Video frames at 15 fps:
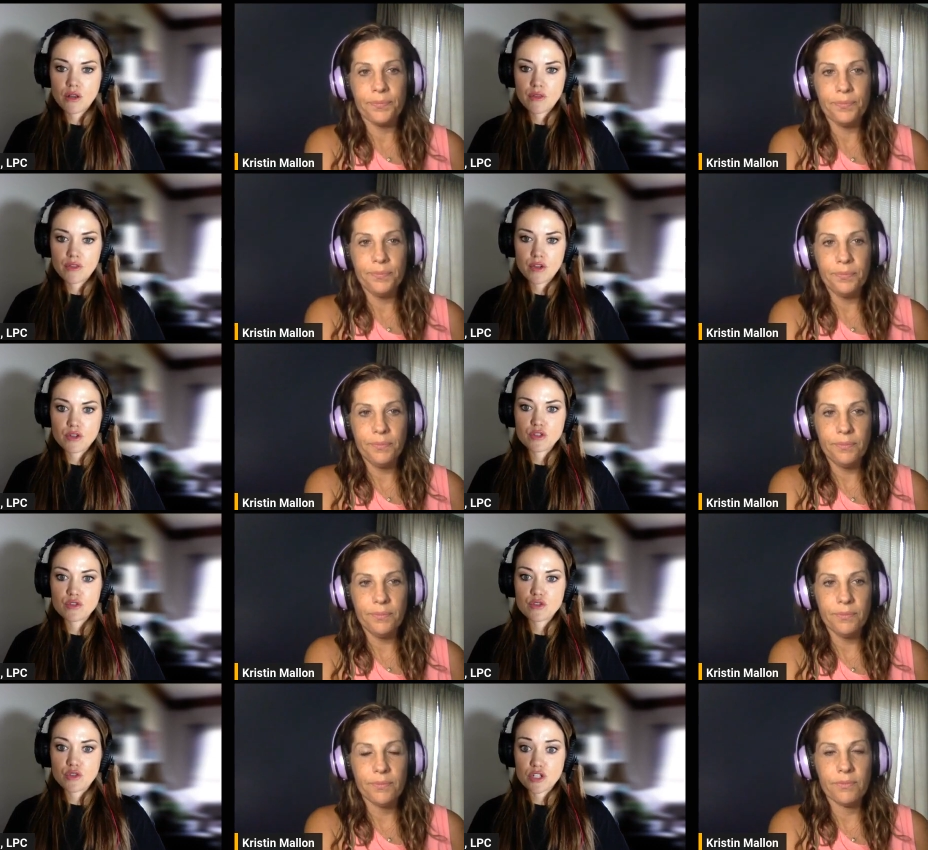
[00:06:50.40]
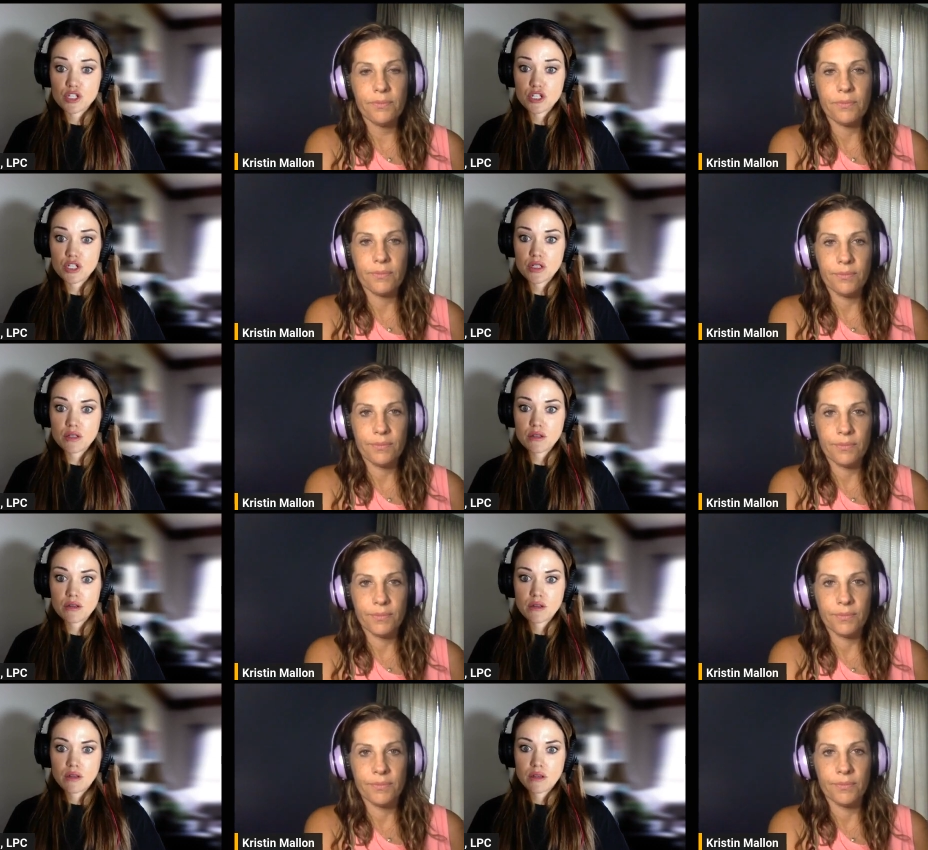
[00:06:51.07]
Speaker 1: their
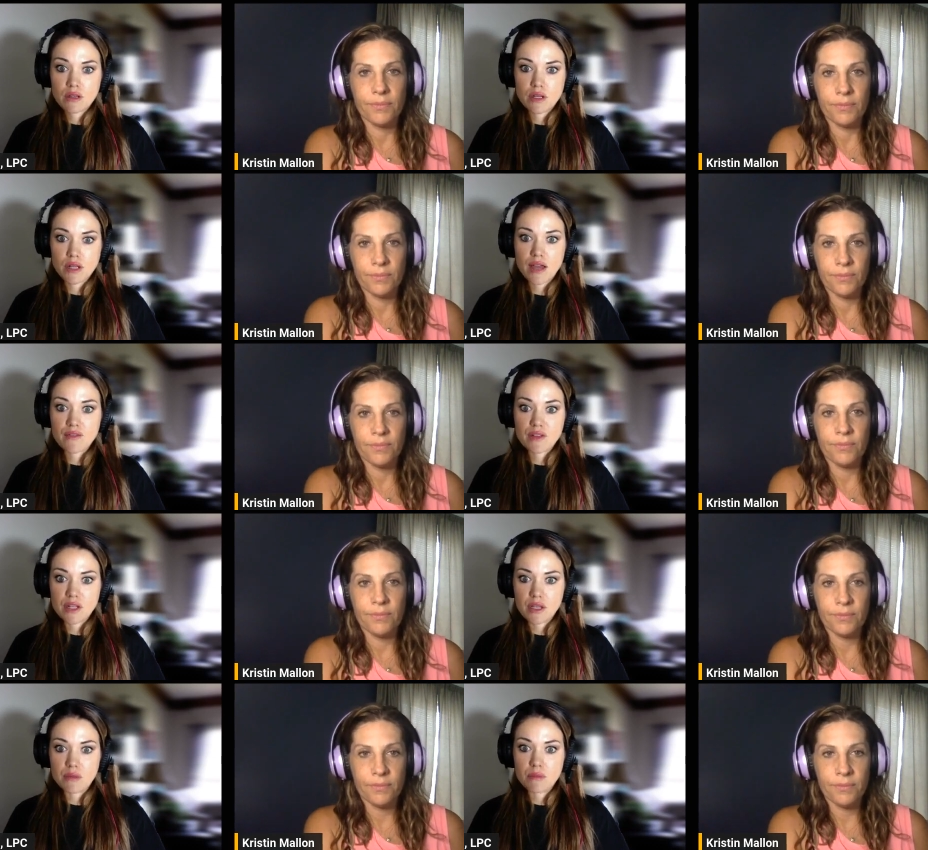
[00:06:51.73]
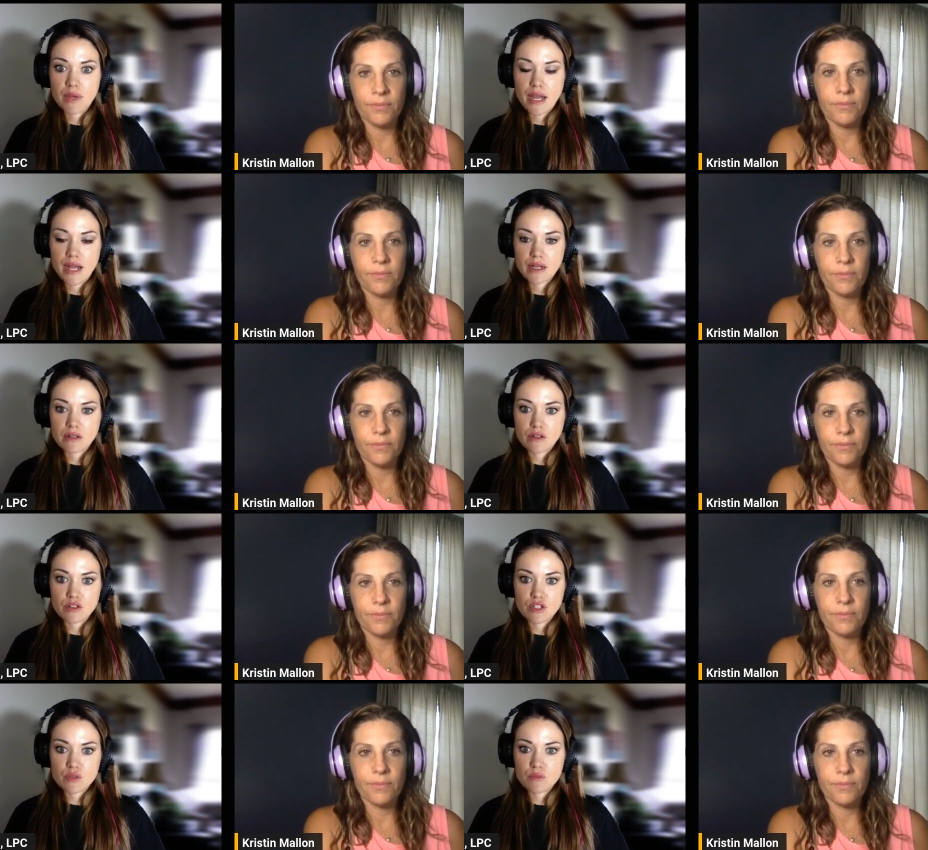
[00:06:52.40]
nutrition can have an impact
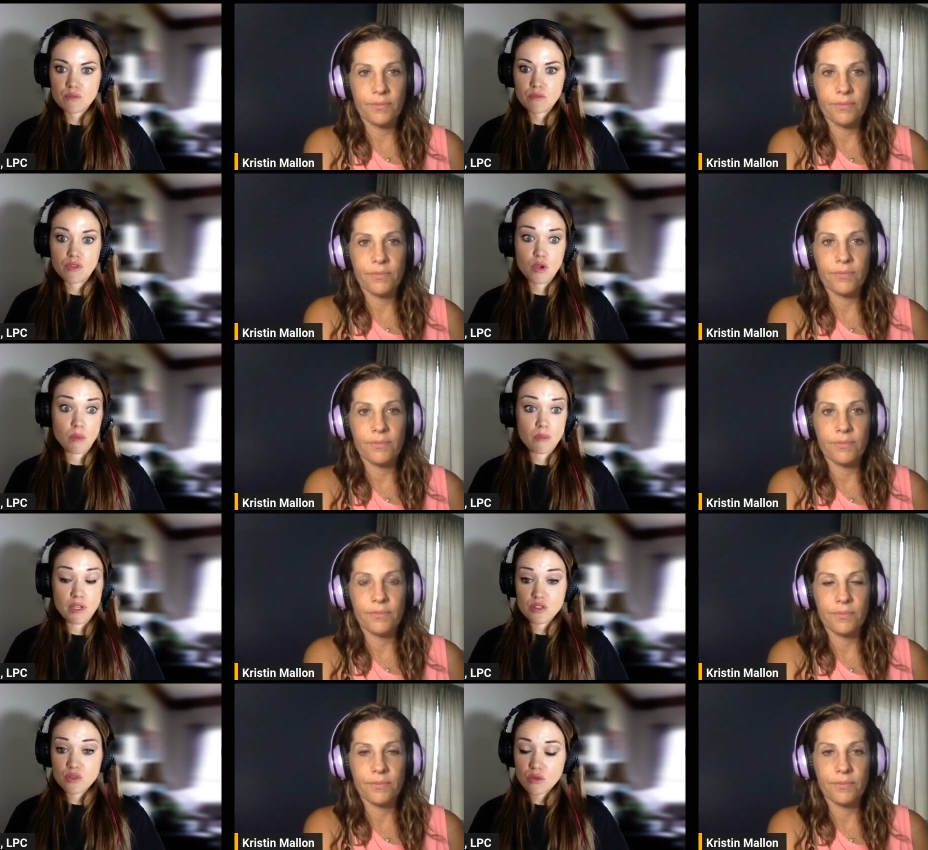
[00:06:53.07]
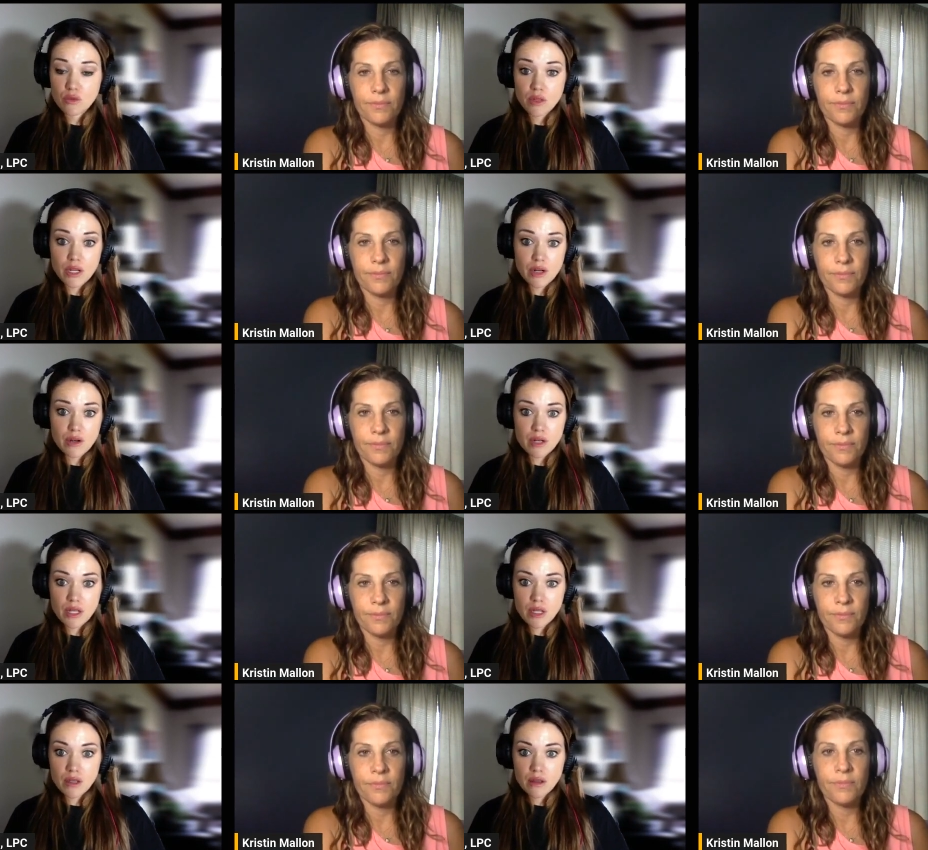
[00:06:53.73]
on just their mental
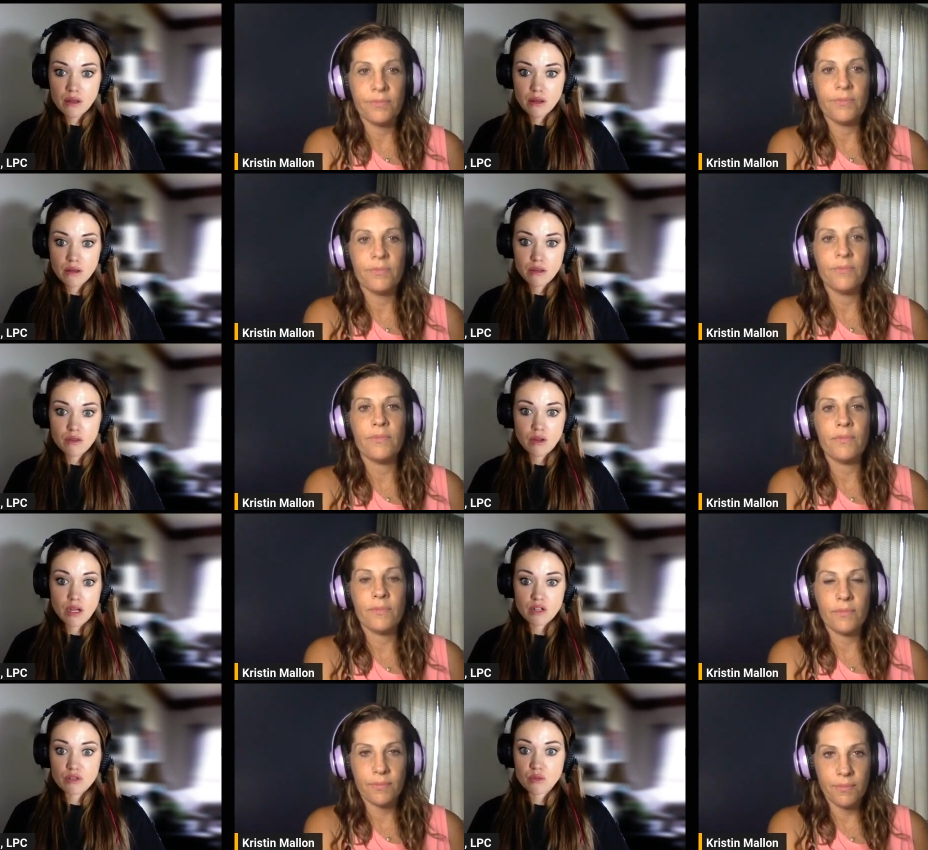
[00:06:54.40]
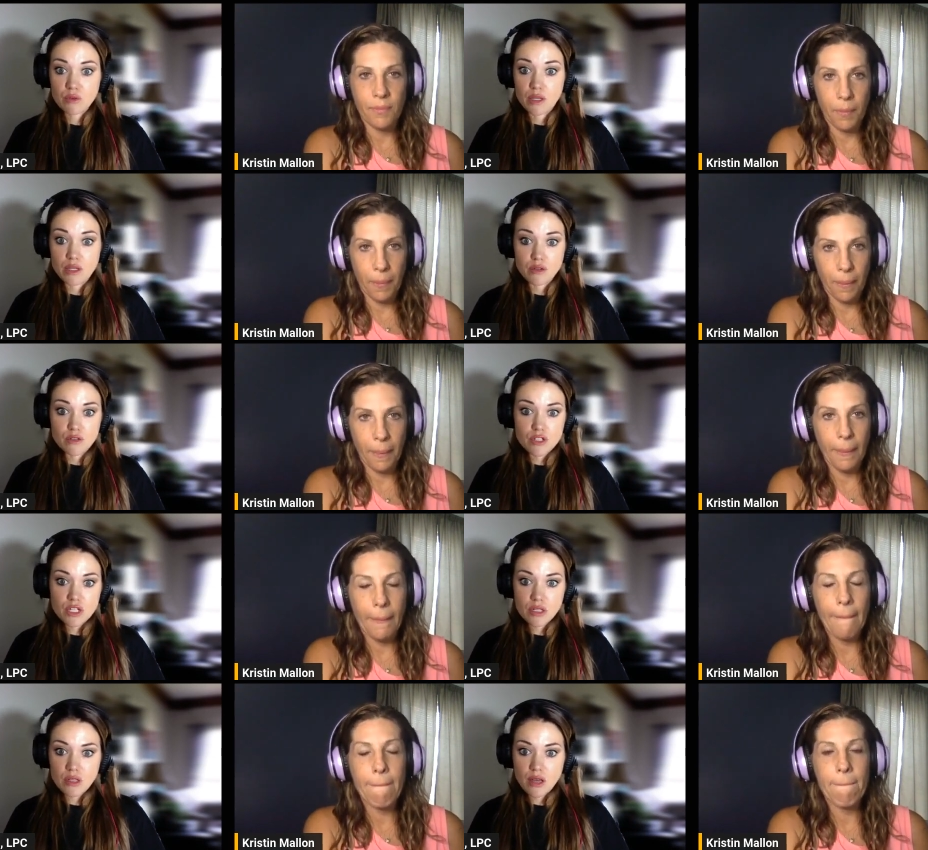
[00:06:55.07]
clarity, their actual
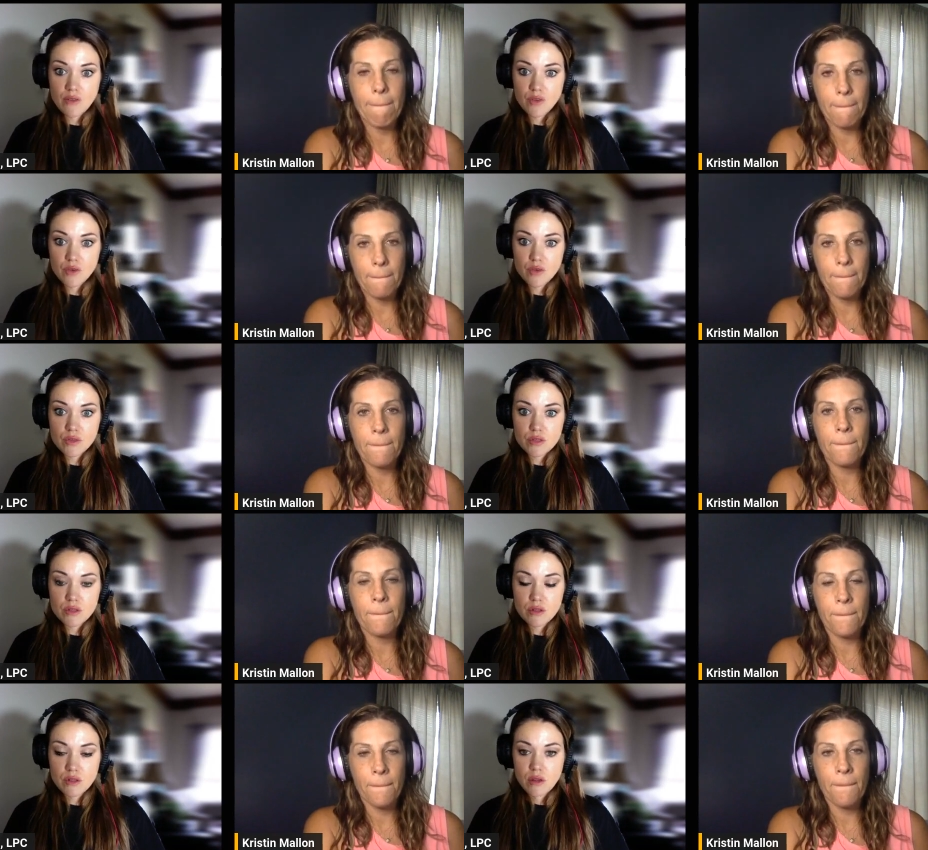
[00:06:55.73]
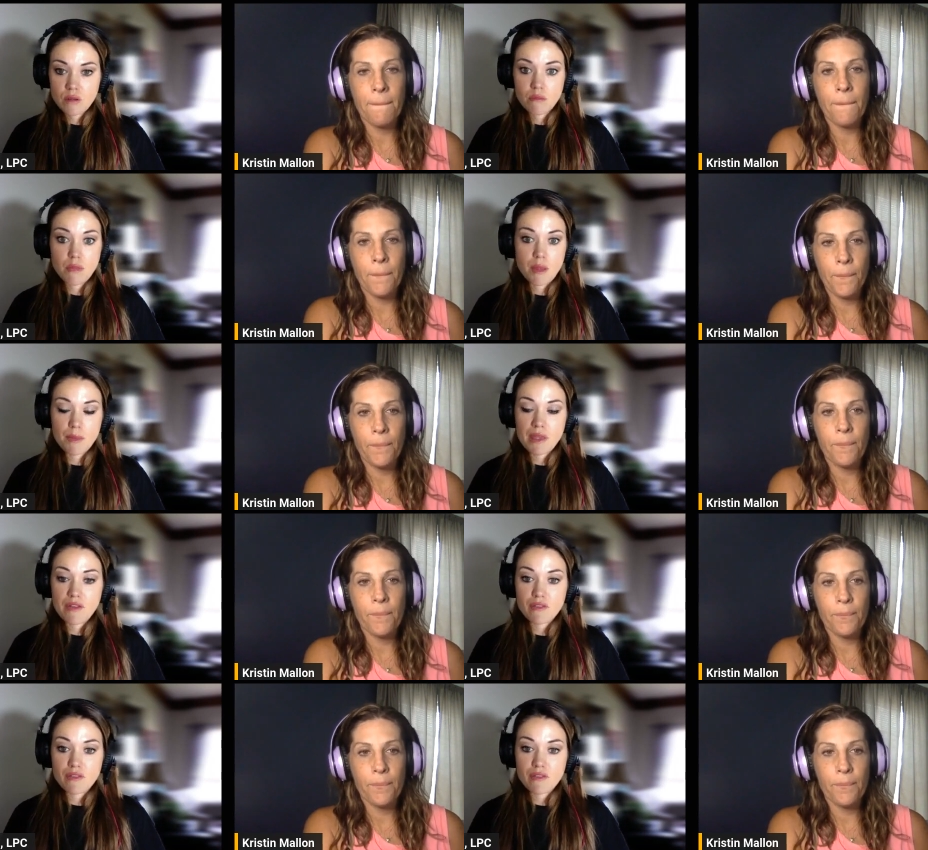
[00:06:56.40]
energy levels, maybe uh-huh.